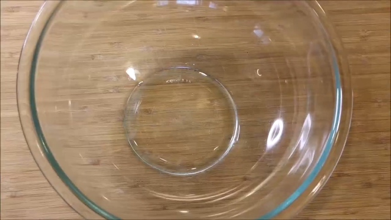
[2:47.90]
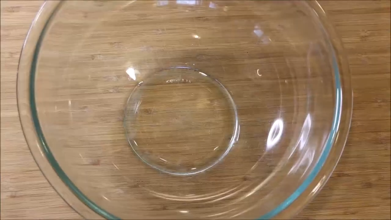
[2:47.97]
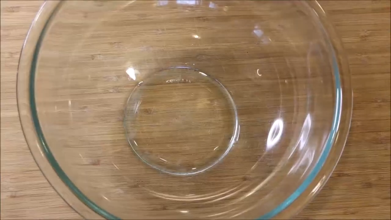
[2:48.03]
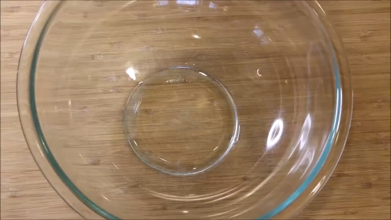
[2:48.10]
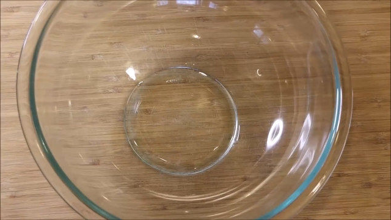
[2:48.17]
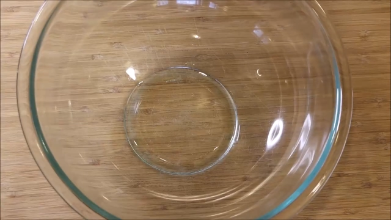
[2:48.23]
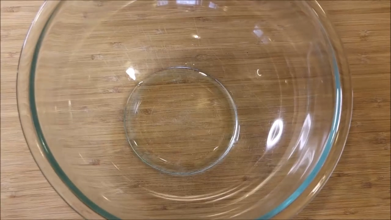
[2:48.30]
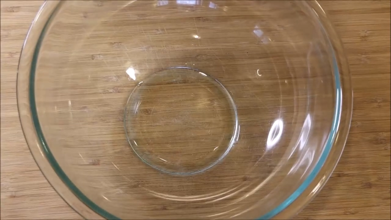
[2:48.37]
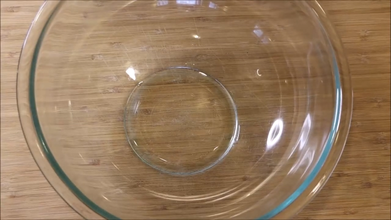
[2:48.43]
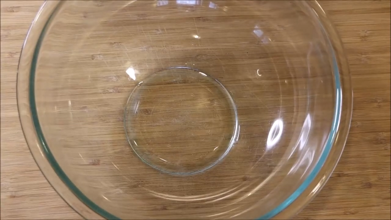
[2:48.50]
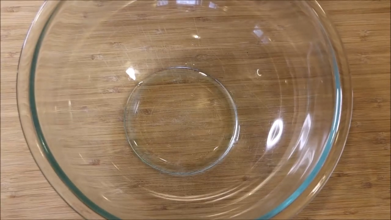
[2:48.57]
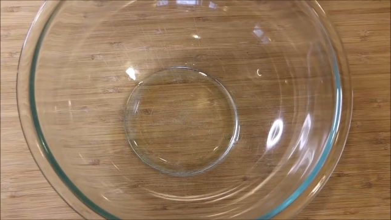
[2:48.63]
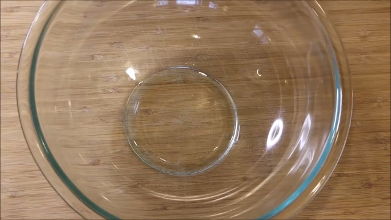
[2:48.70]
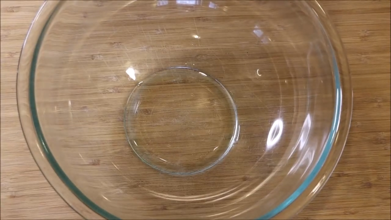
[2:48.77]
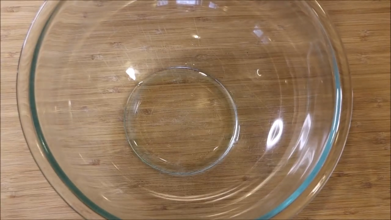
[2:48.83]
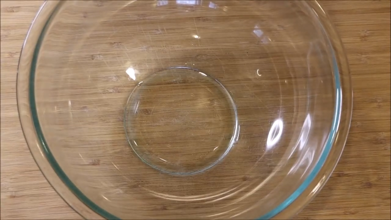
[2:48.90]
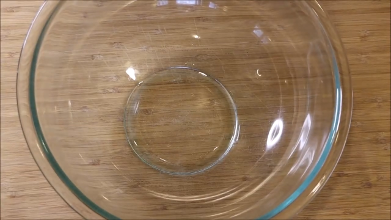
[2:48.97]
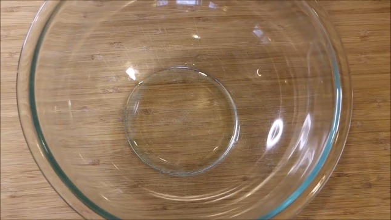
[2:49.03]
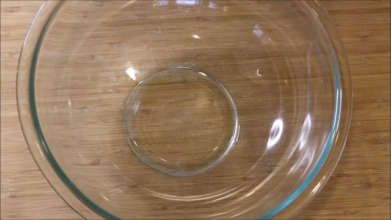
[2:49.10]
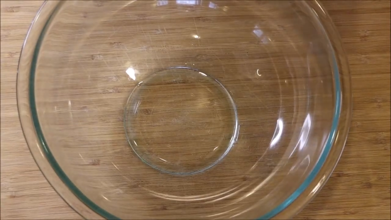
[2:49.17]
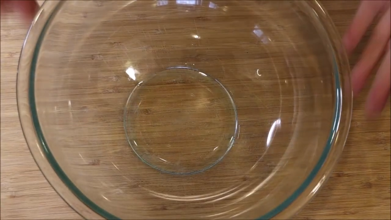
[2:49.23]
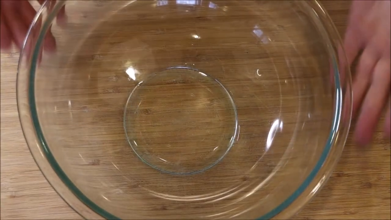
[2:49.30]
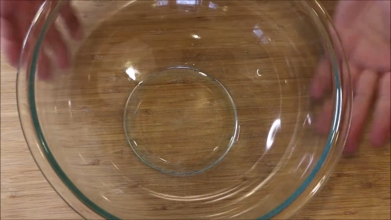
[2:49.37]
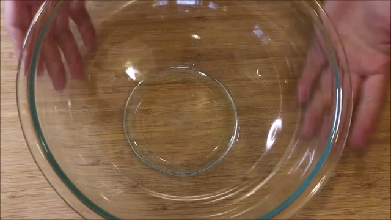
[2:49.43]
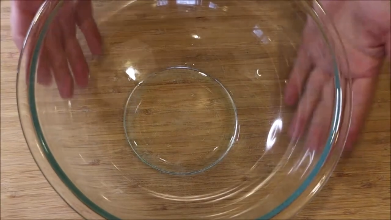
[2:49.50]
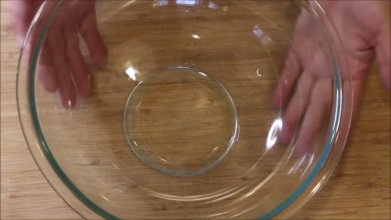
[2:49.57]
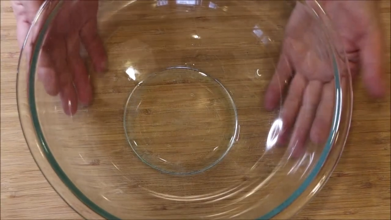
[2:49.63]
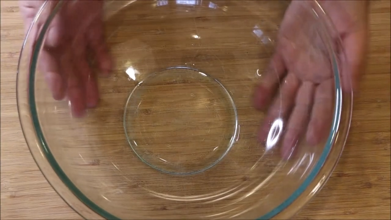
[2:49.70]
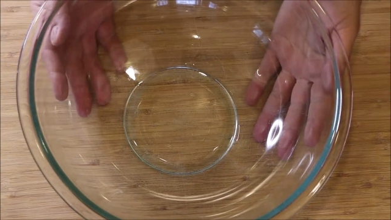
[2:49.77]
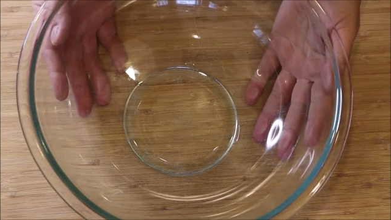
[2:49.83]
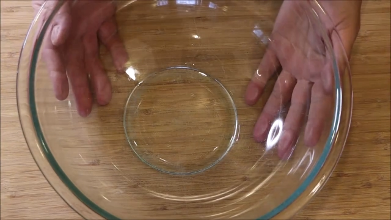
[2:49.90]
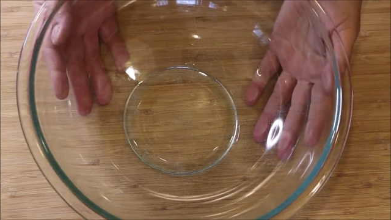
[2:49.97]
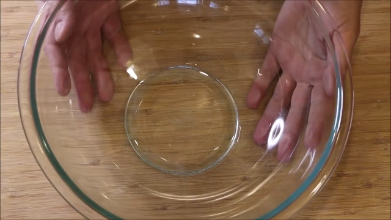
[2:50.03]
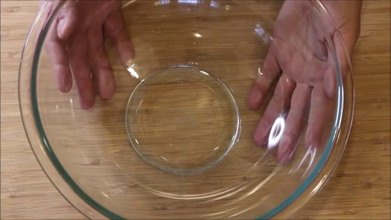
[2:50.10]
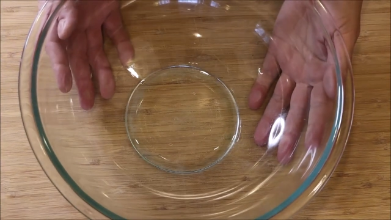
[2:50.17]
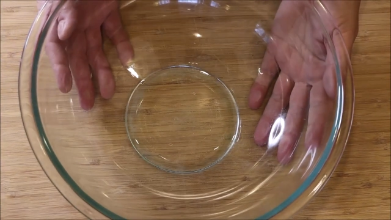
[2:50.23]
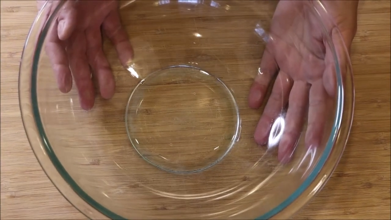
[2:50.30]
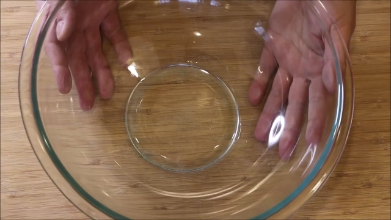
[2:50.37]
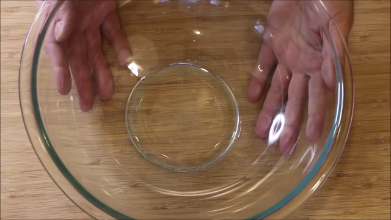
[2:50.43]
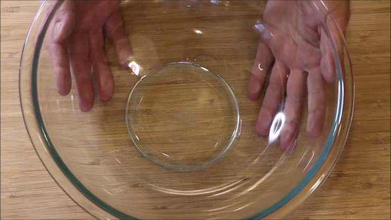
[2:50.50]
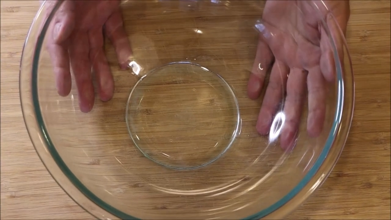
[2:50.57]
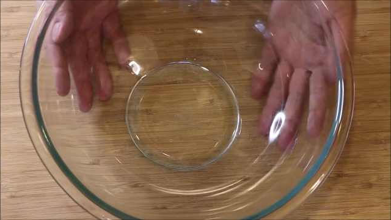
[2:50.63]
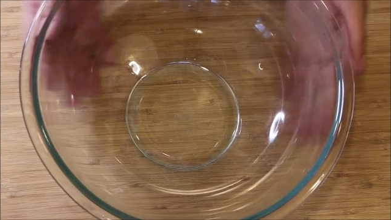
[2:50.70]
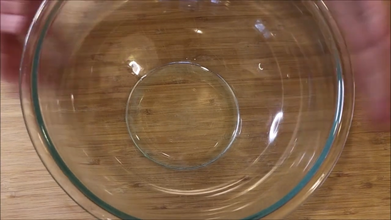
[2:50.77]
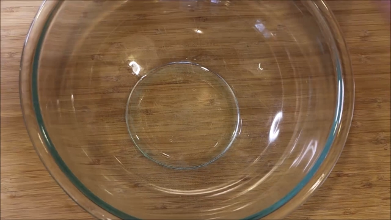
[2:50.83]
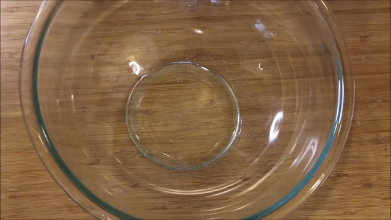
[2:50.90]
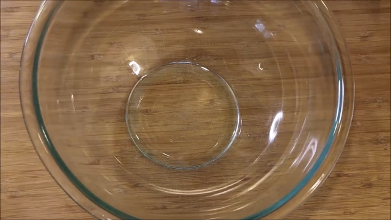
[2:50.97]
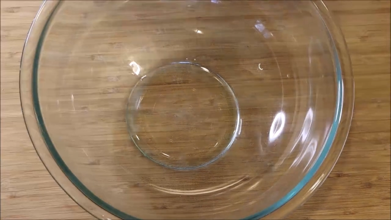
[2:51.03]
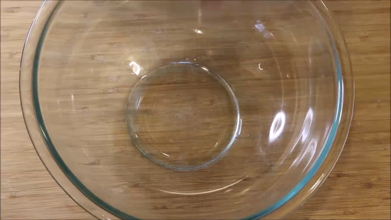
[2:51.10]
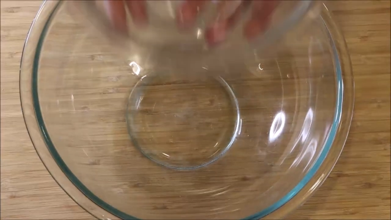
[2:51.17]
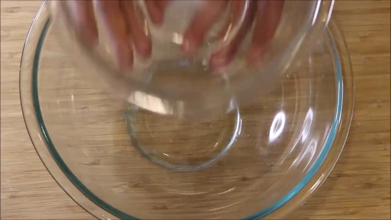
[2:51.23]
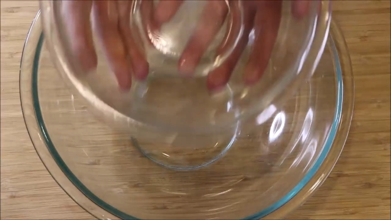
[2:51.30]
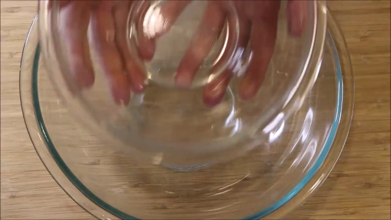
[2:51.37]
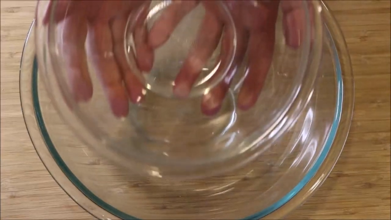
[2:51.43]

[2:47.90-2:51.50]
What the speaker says: [unreadable: no face in view]